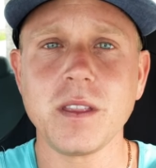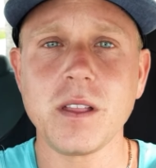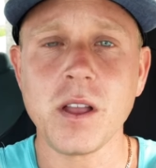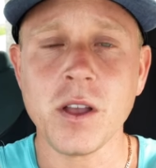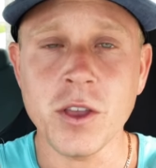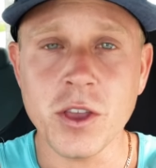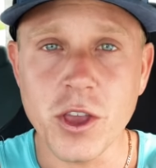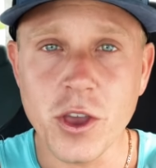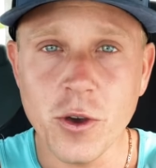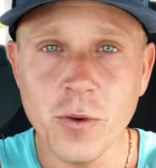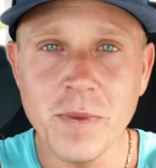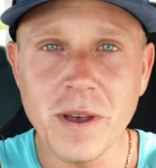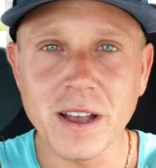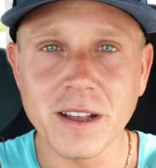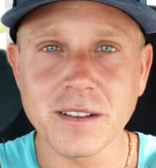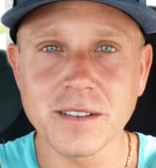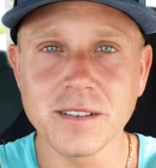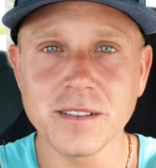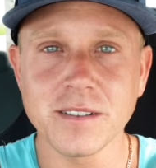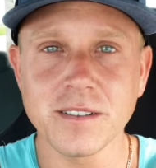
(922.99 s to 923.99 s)

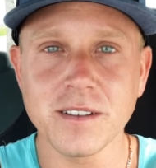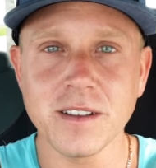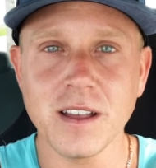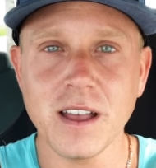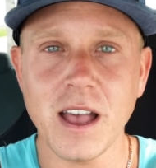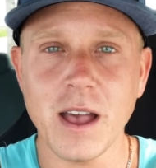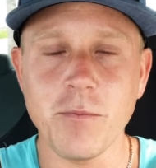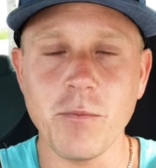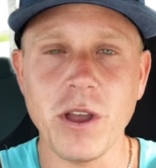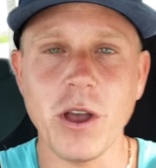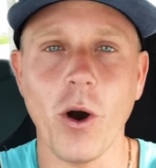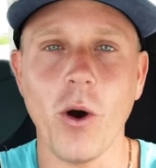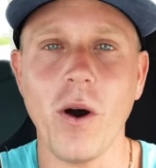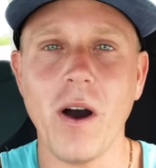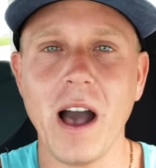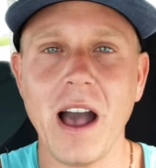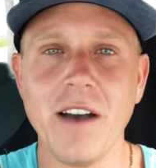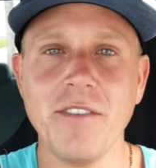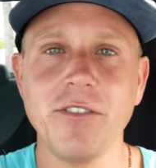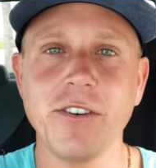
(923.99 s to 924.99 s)
human. And we all
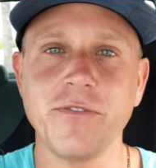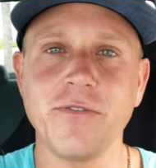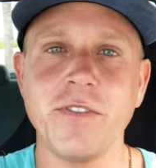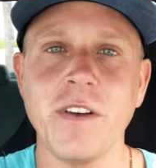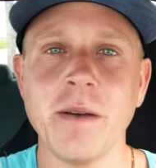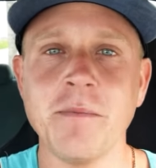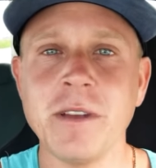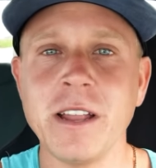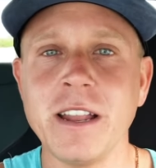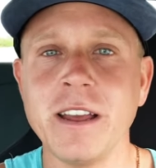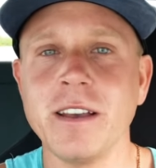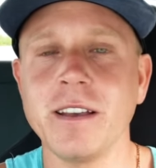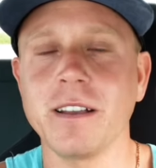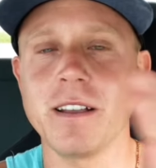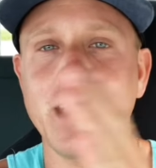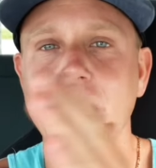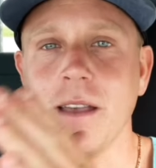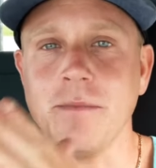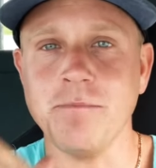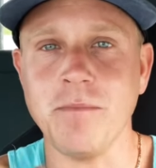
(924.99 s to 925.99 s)
have a
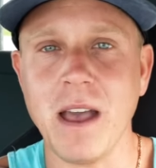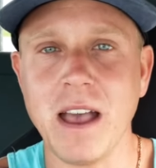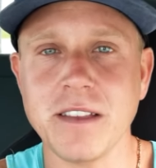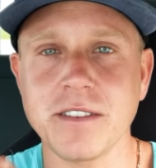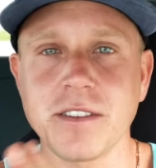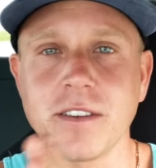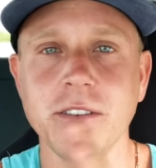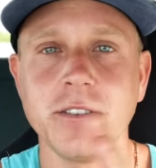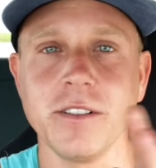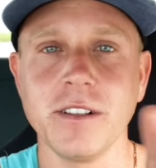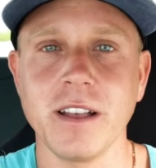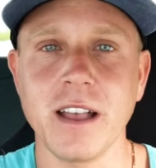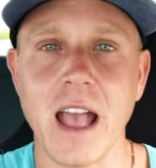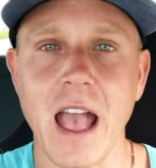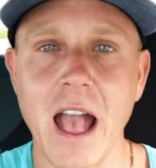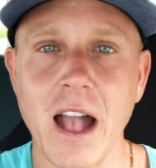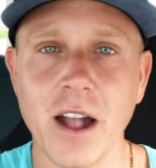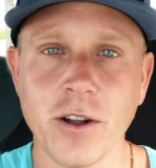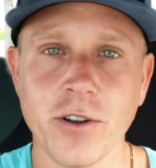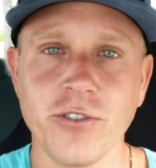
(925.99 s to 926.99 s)
feminine and masculine
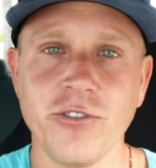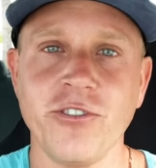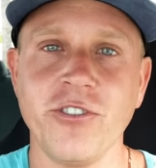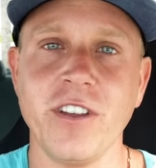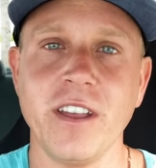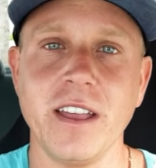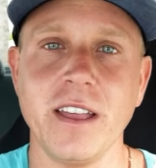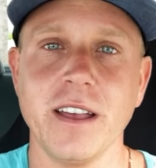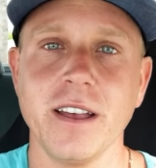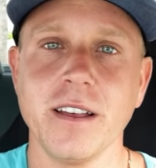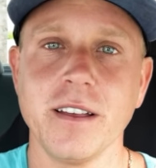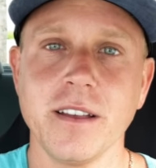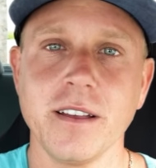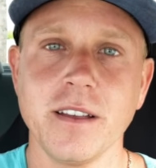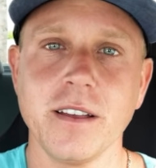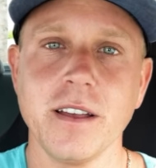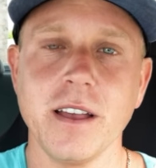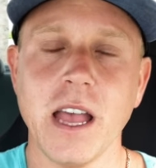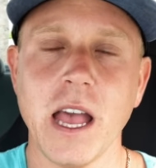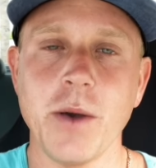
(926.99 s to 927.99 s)
energy.
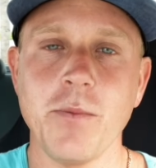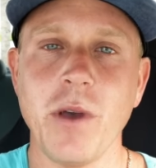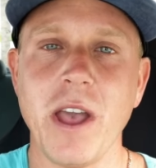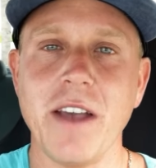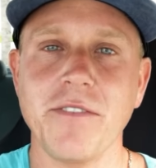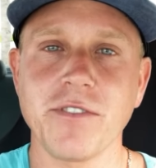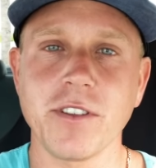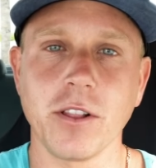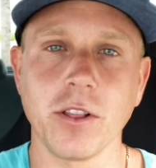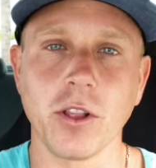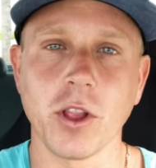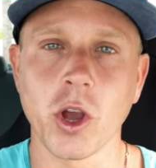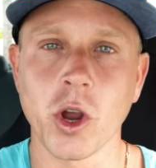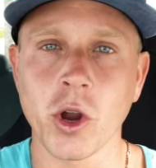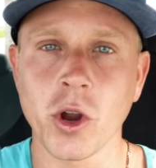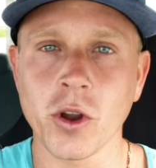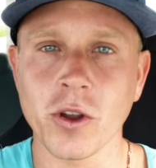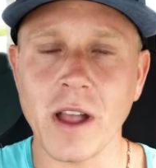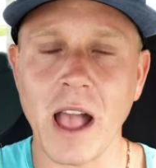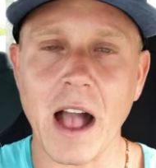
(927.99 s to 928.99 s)
And we have to
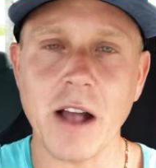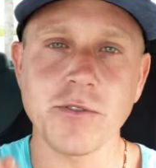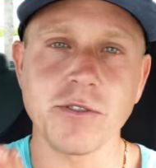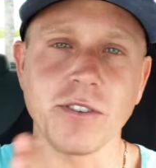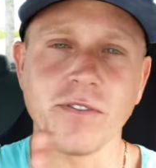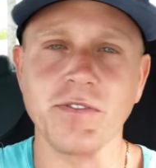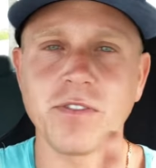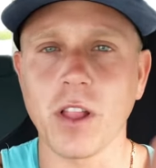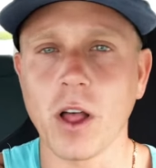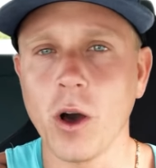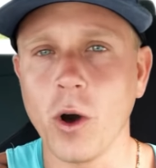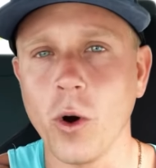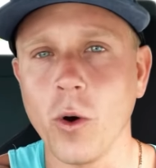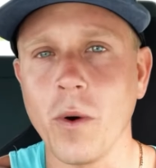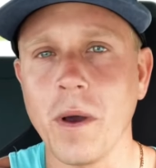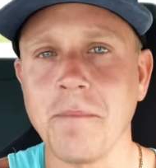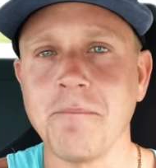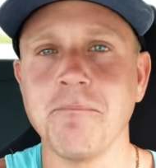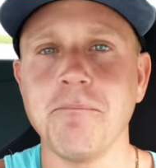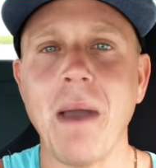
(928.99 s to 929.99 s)
learn how to flow
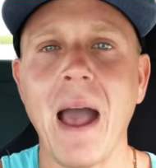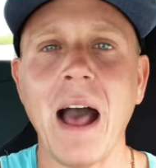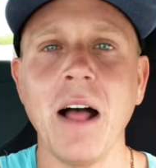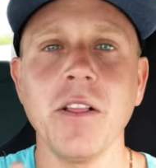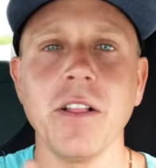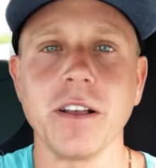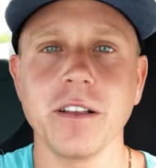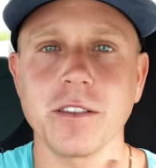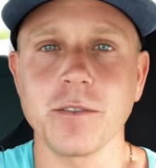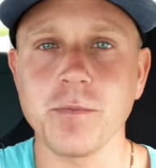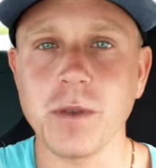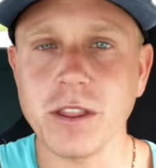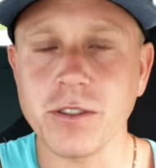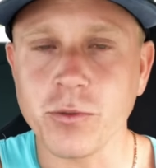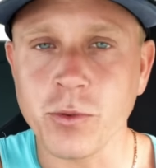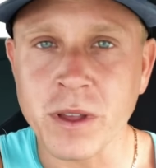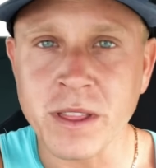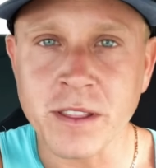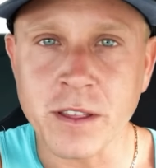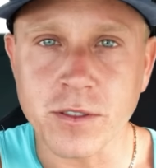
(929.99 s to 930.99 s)
and balance
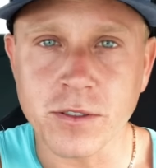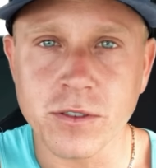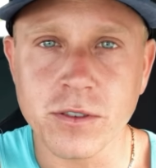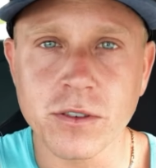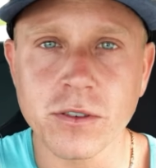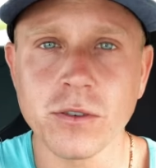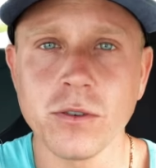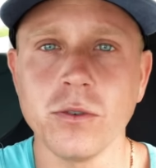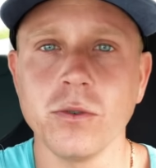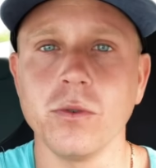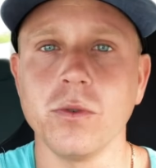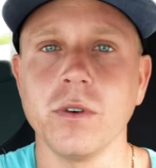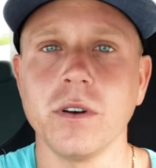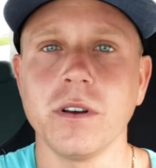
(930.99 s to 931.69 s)
between the two.